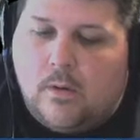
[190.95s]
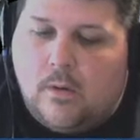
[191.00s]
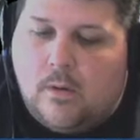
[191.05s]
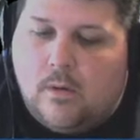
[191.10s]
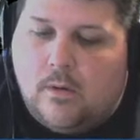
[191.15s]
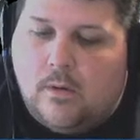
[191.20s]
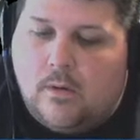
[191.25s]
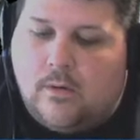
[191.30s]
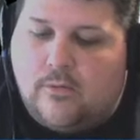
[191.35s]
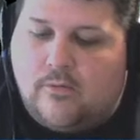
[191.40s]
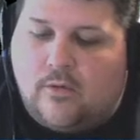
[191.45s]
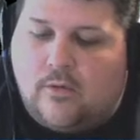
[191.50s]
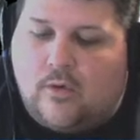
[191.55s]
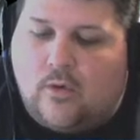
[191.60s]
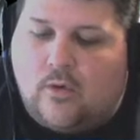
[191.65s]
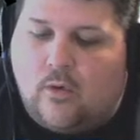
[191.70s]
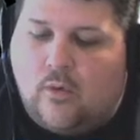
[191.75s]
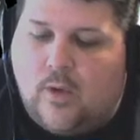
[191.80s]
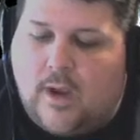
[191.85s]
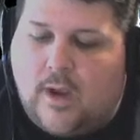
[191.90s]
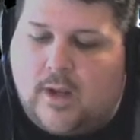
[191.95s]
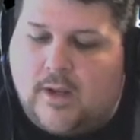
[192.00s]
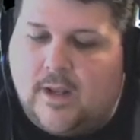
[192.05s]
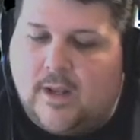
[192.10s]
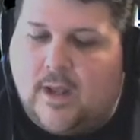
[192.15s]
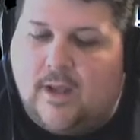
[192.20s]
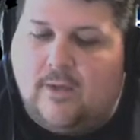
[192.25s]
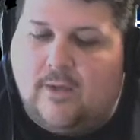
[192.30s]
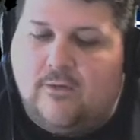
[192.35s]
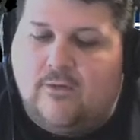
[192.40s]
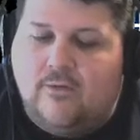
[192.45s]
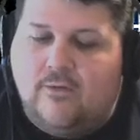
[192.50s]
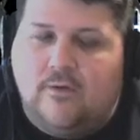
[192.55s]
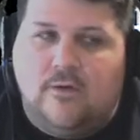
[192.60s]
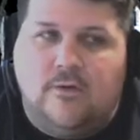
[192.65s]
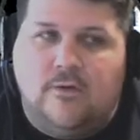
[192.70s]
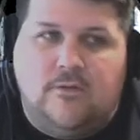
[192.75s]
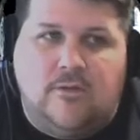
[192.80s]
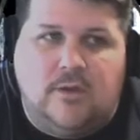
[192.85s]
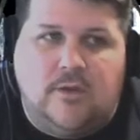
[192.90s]
8 is our cracked ice
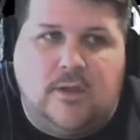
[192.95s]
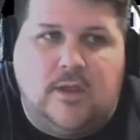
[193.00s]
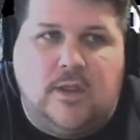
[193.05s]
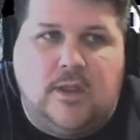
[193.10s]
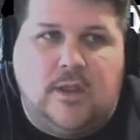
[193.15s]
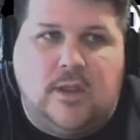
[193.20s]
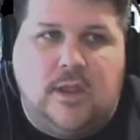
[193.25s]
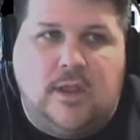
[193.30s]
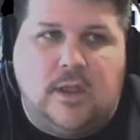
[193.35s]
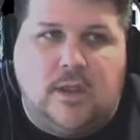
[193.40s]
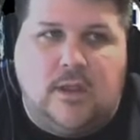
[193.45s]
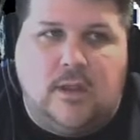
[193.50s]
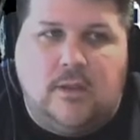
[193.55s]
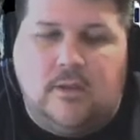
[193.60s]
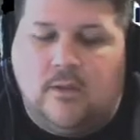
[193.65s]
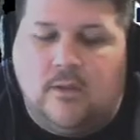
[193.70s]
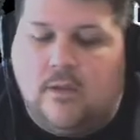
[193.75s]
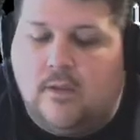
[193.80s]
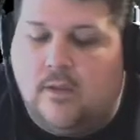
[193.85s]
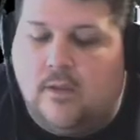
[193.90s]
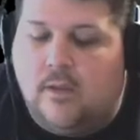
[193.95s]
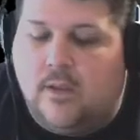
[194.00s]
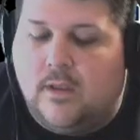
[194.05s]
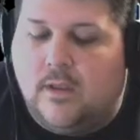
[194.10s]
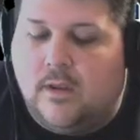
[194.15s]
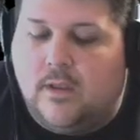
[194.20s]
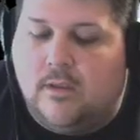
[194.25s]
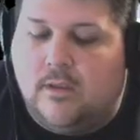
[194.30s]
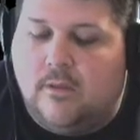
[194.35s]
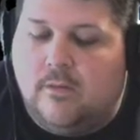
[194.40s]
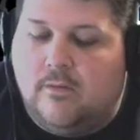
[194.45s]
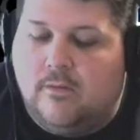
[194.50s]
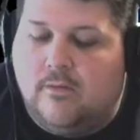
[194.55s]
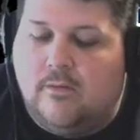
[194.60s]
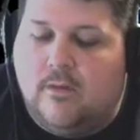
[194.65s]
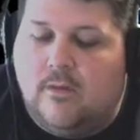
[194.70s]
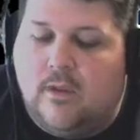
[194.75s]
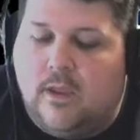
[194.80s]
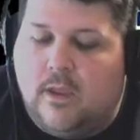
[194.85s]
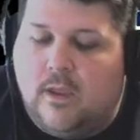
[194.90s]
jersey. At 8, it is
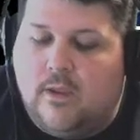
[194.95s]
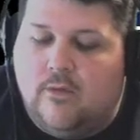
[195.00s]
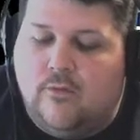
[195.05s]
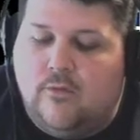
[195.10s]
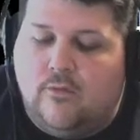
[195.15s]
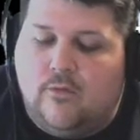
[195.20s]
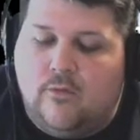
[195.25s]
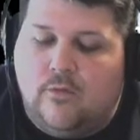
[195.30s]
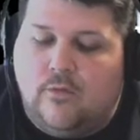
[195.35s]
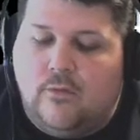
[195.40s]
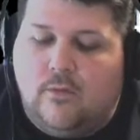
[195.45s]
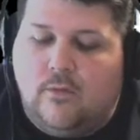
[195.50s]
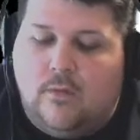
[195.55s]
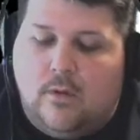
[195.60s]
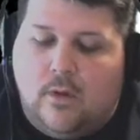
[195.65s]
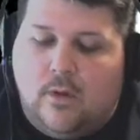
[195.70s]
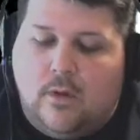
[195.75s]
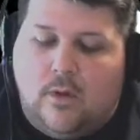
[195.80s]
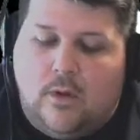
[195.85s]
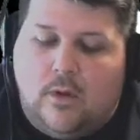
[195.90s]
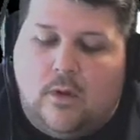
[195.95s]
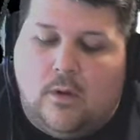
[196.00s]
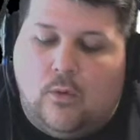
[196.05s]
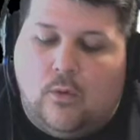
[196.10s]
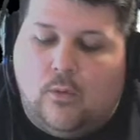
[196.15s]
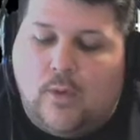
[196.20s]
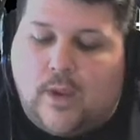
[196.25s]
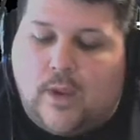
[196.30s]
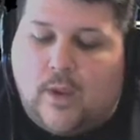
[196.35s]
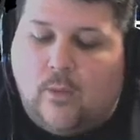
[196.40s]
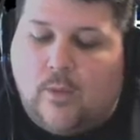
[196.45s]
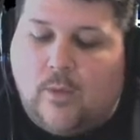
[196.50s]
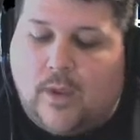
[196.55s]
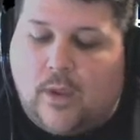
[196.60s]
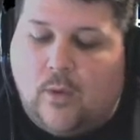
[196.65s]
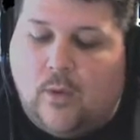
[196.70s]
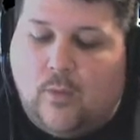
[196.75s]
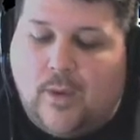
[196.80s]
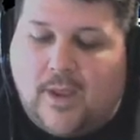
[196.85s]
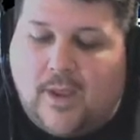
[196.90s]
Andrew Wiggy
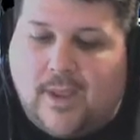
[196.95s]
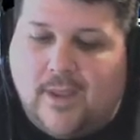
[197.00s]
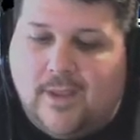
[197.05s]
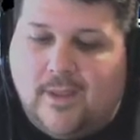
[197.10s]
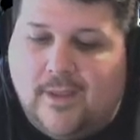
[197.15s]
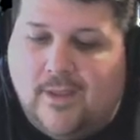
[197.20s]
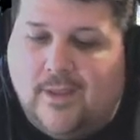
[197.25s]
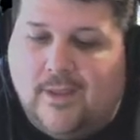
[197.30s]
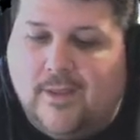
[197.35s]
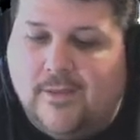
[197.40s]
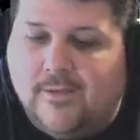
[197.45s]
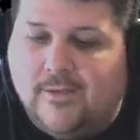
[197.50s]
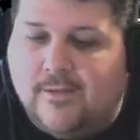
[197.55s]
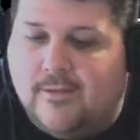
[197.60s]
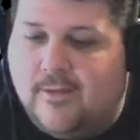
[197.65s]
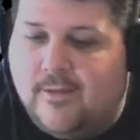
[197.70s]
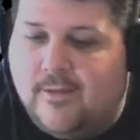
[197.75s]
Wiggins.